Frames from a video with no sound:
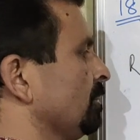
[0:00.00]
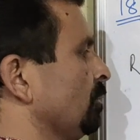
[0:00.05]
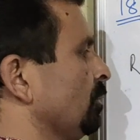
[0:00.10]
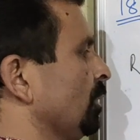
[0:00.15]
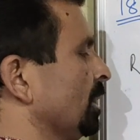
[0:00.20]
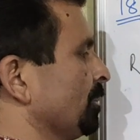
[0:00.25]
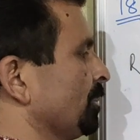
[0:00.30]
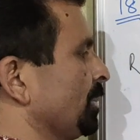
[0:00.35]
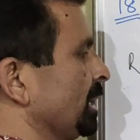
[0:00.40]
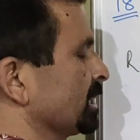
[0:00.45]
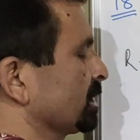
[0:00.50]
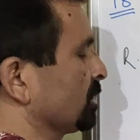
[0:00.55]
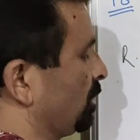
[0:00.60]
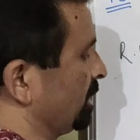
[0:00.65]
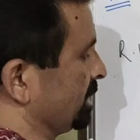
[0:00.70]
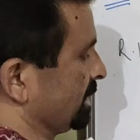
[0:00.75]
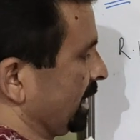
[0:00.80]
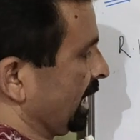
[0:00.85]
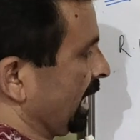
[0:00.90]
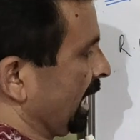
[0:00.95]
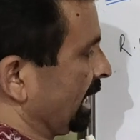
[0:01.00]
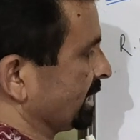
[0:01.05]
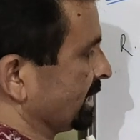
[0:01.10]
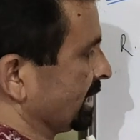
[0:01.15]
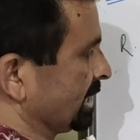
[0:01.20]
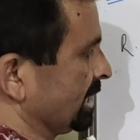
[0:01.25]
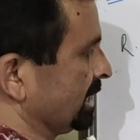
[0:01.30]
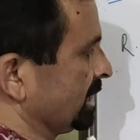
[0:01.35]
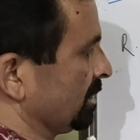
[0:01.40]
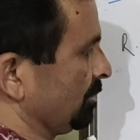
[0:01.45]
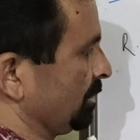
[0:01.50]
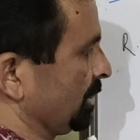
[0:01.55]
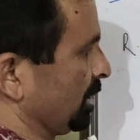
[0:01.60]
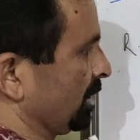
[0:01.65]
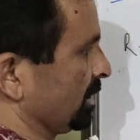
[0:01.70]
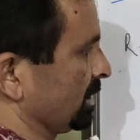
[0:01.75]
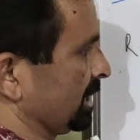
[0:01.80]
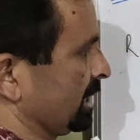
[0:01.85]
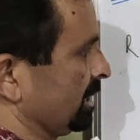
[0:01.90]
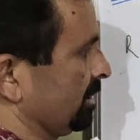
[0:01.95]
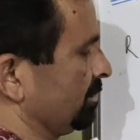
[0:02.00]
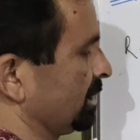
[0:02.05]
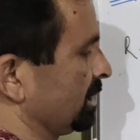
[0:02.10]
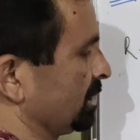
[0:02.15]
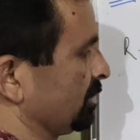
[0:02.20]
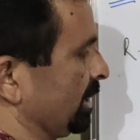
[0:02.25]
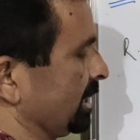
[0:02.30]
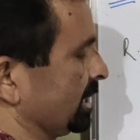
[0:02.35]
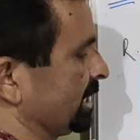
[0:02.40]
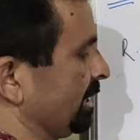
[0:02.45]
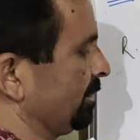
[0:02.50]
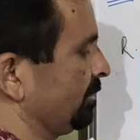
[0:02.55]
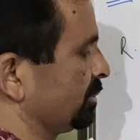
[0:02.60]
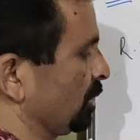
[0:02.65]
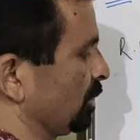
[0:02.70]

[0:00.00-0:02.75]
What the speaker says: 1 plus cos A as it is, because the denominators were same.